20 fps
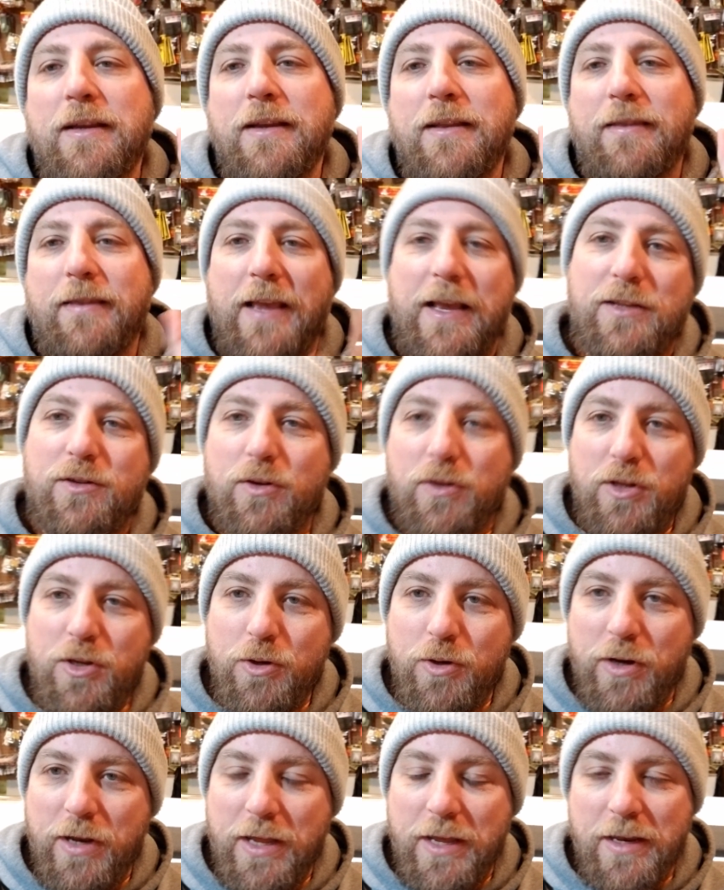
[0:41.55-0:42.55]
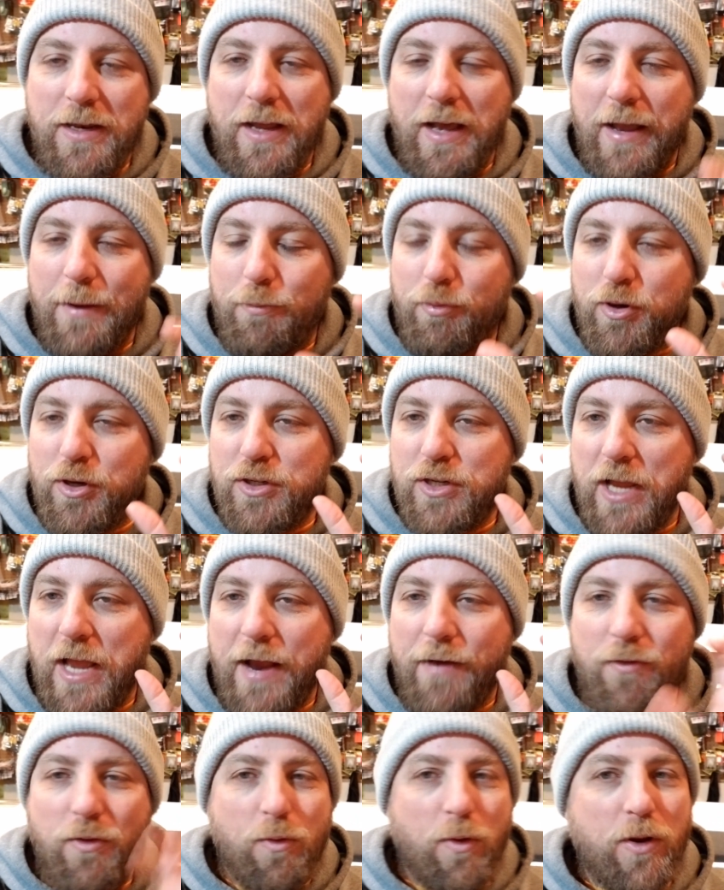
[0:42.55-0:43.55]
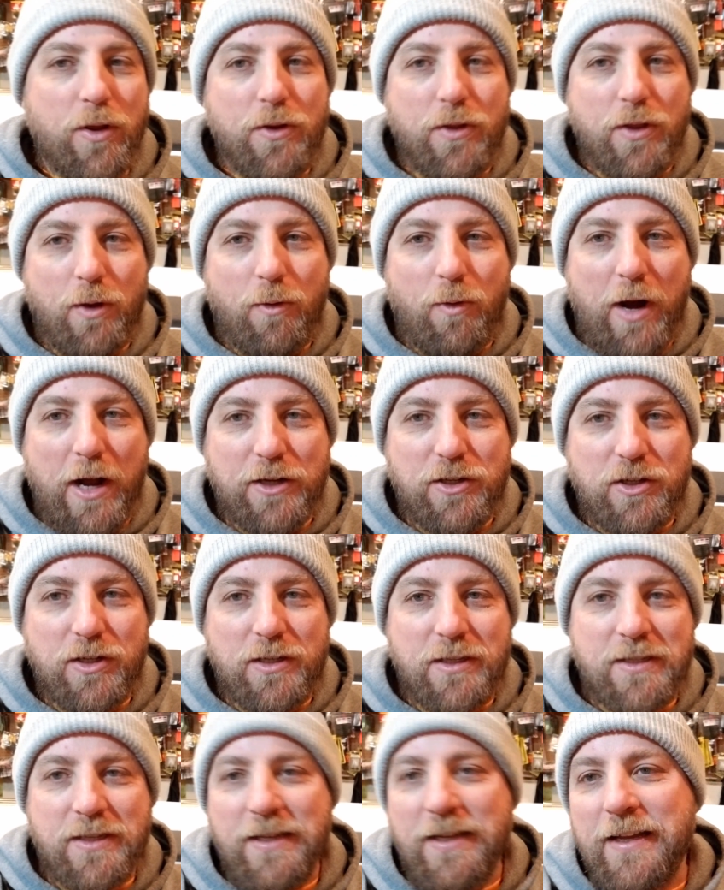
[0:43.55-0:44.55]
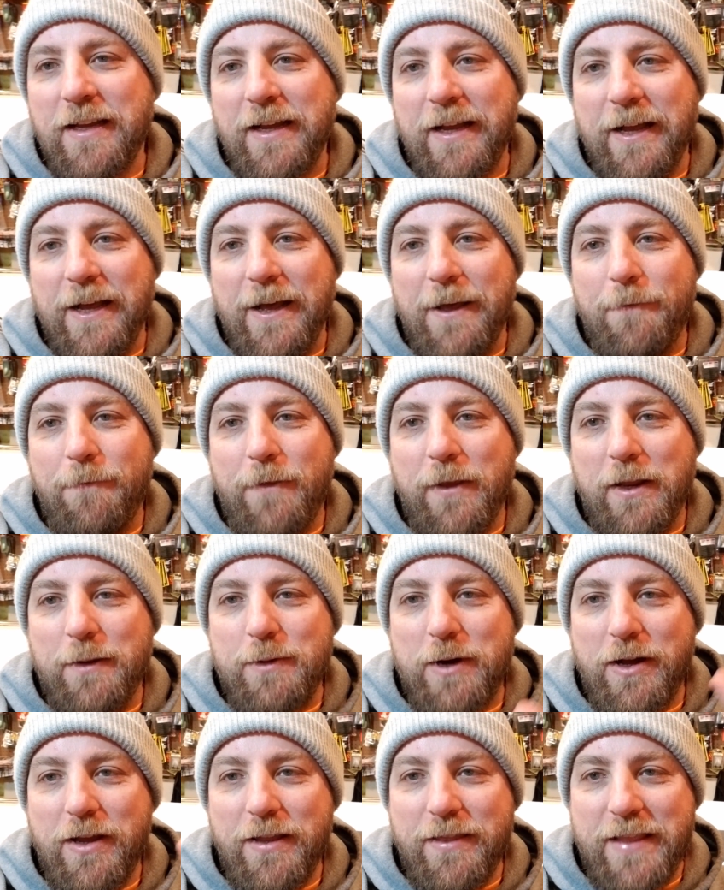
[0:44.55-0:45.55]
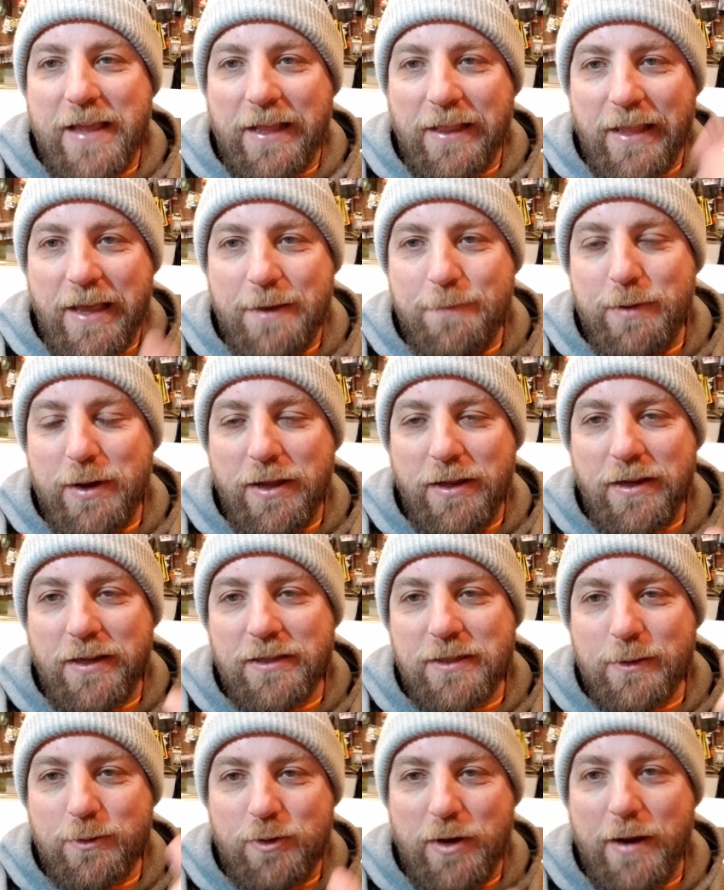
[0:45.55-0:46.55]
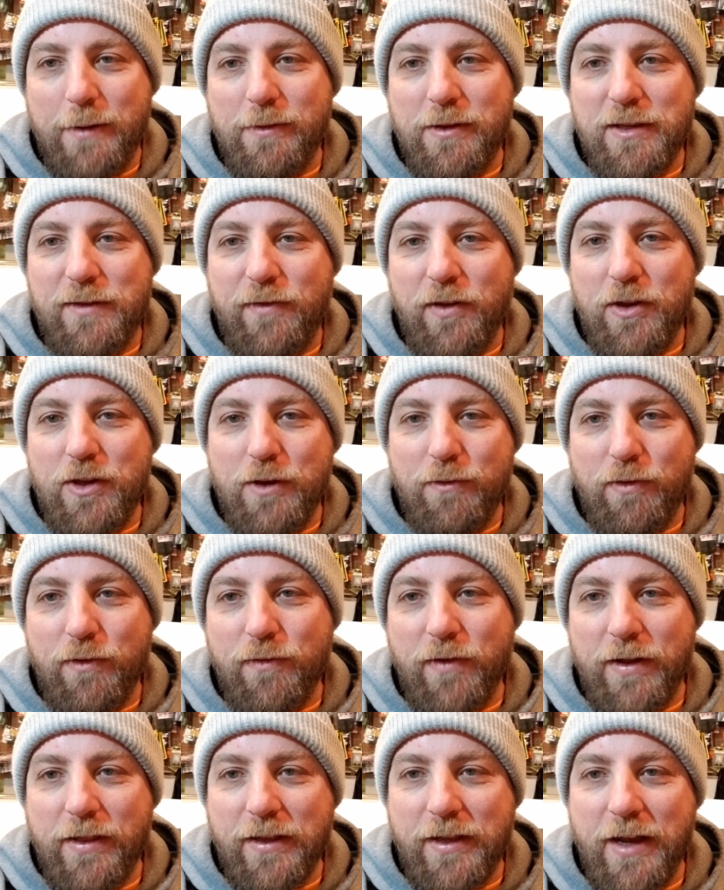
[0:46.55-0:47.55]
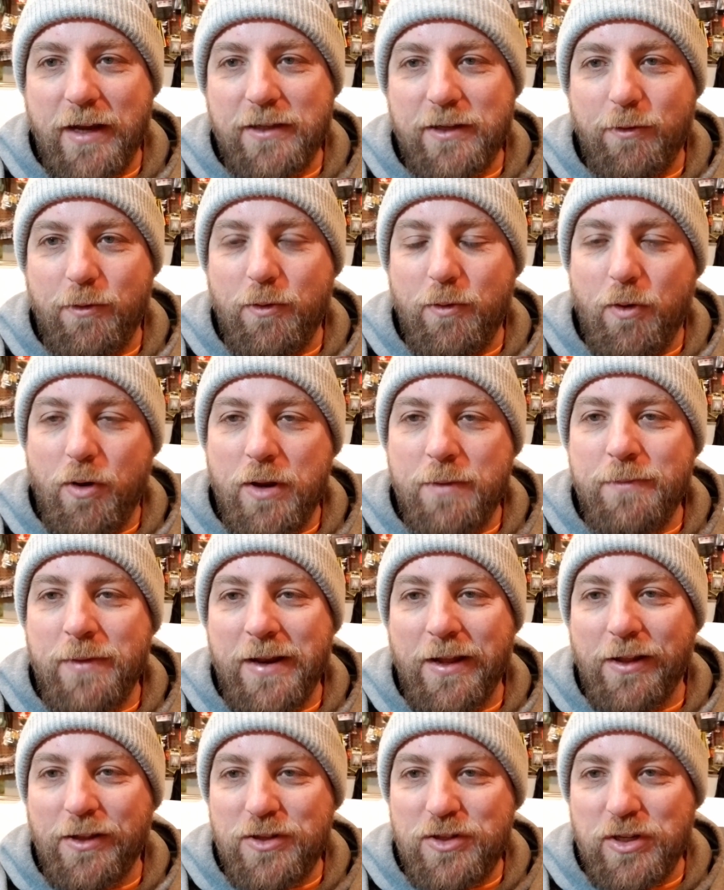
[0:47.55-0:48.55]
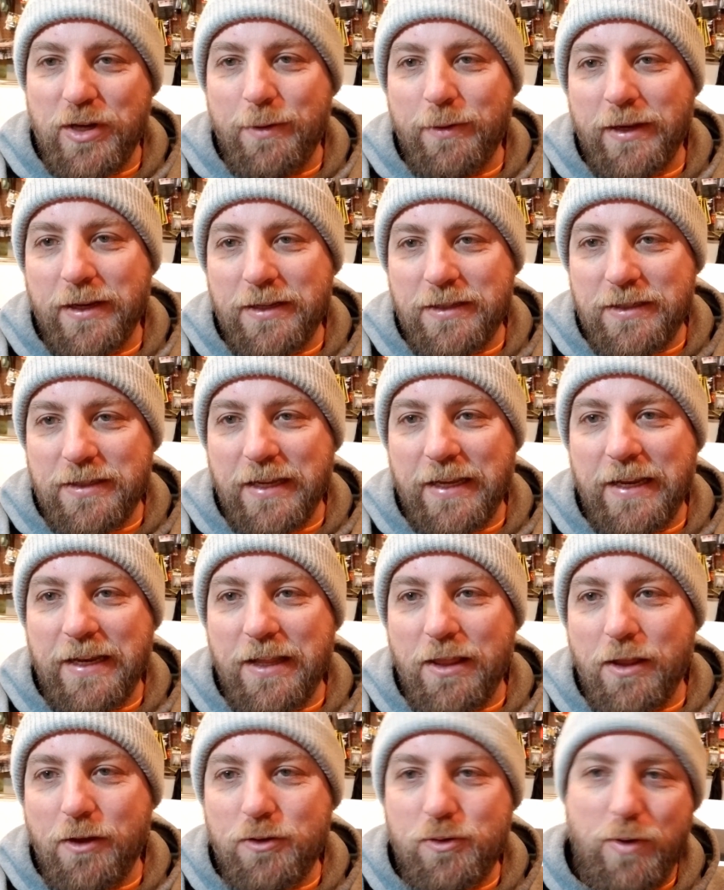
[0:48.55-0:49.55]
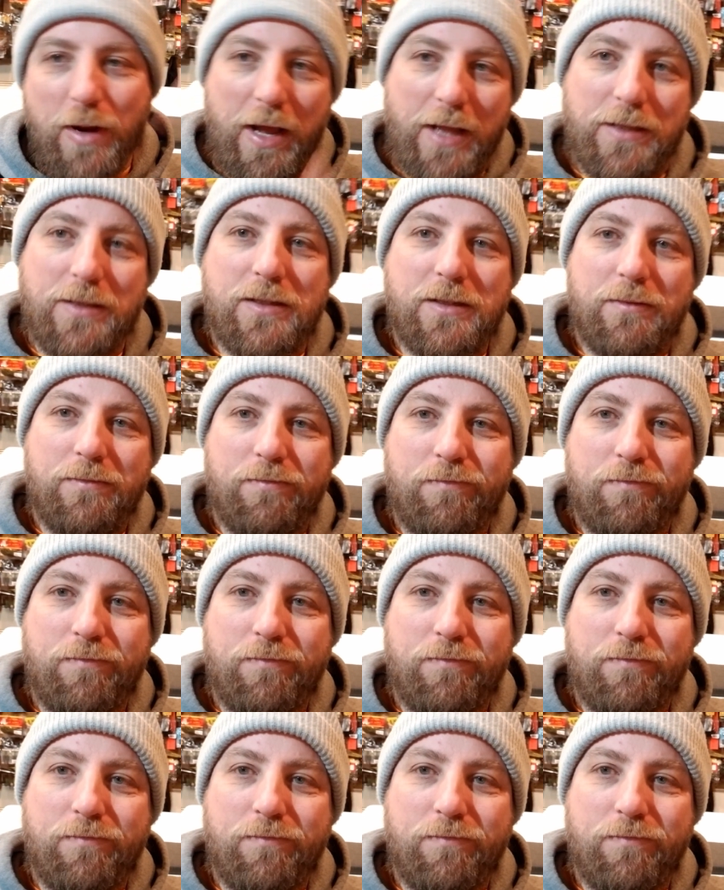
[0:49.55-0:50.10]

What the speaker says: Thanks for tuning in. I appreciate every one of you that watches, thinking about hitting that like button and subscribe to this video if you find the content rewarding. But now let's dig into those rods.